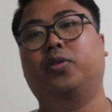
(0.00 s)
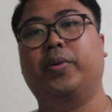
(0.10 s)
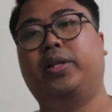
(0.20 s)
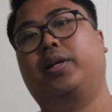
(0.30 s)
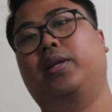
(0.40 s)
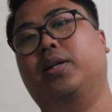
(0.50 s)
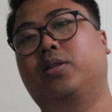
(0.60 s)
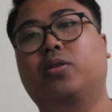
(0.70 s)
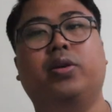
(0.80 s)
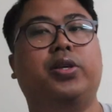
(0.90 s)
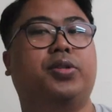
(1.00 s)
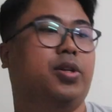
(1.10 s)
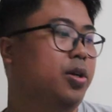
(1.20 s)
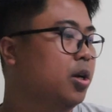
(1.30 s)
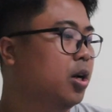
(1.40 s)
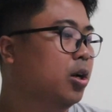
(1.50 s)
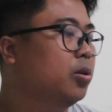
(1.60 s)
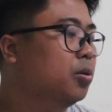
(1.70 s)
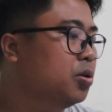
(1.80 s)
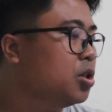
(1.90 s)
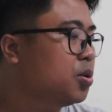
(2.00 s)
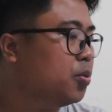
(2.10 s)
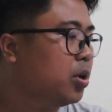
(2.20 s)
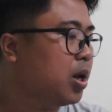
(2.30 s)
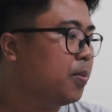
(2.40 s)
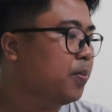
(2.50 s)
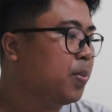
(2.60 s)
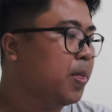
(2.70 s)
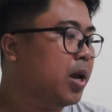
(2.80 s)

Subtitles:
automatically and so easy to just put it up.